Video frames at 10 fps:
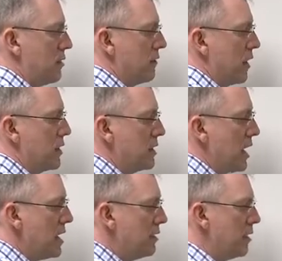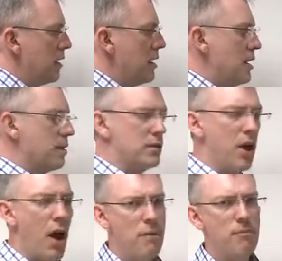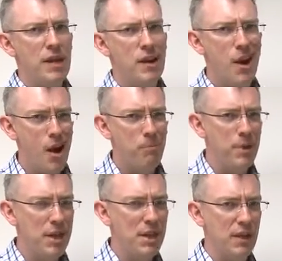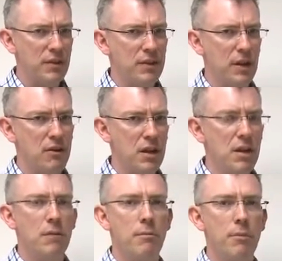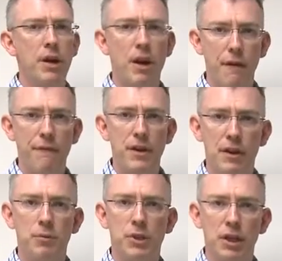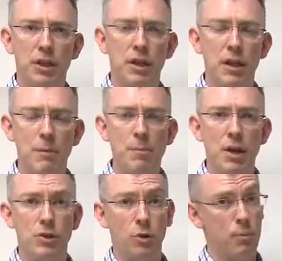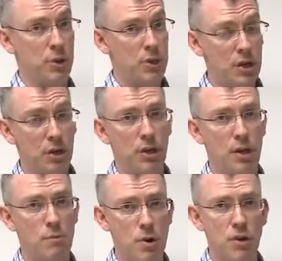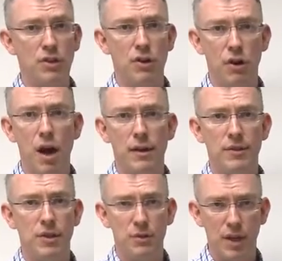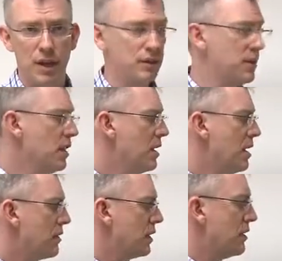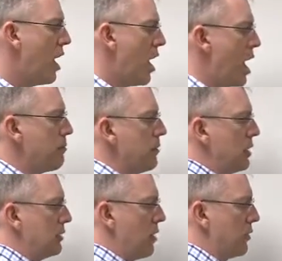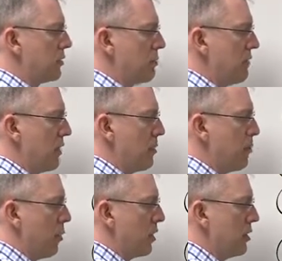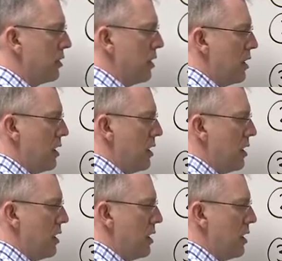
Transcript: So you've got the date. The time may not be necessary, but it often is, particularly in inpatient or particularly in emergency or ICU settings. The time is also going to be very important.